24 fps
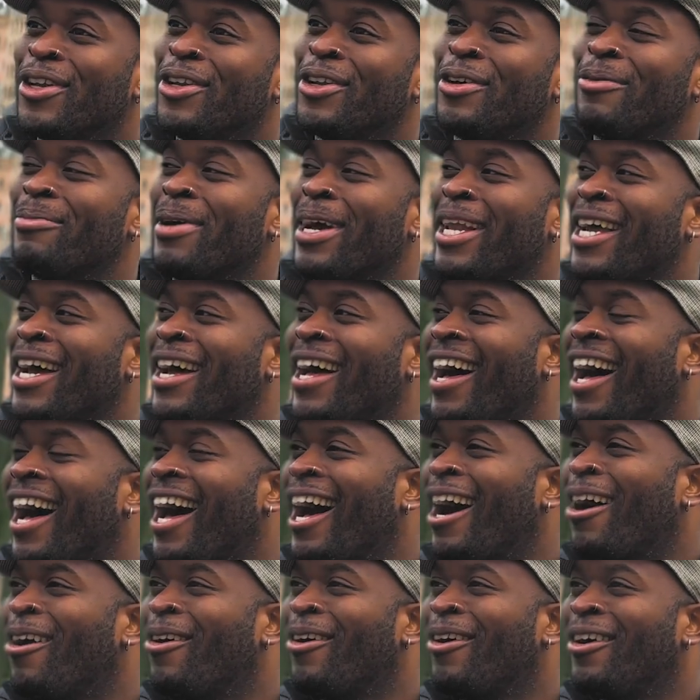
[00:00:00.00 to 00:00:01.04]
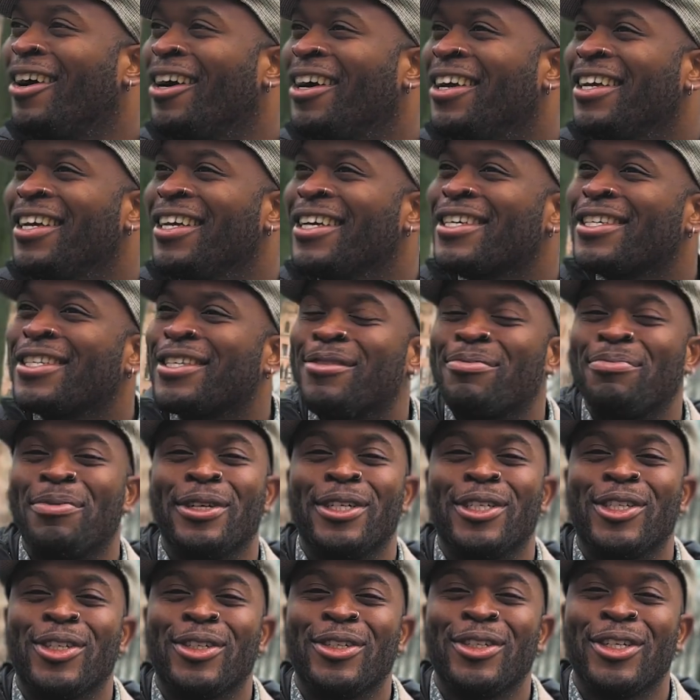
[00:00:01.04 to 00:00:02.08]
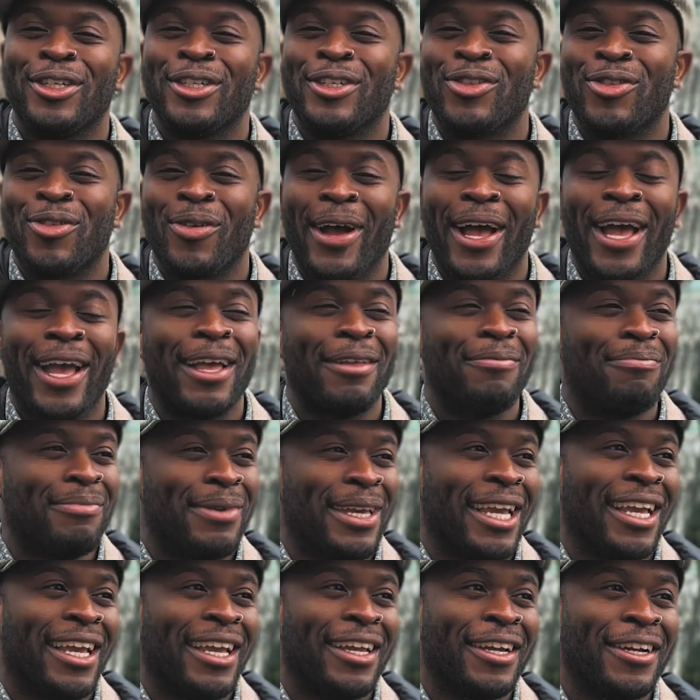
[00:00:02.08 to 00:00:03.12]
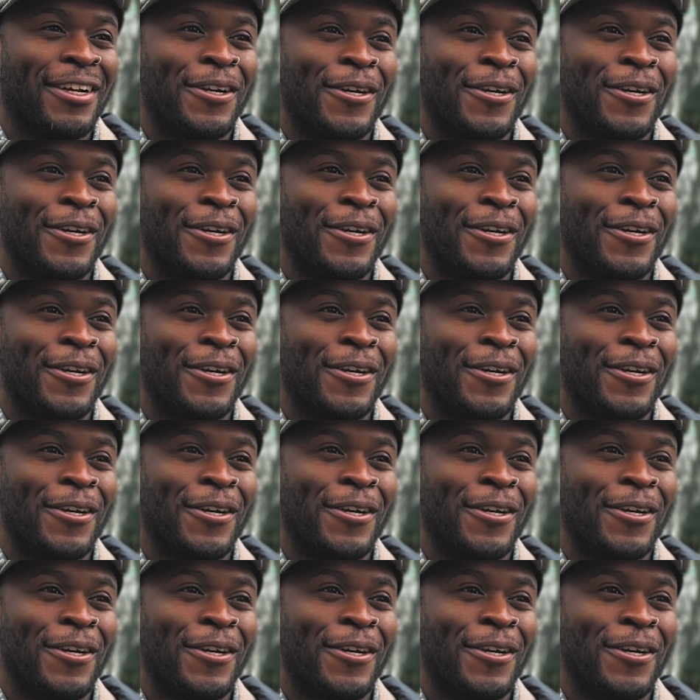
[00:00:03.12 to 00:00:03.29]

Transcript: no matter how spiritual you try and be.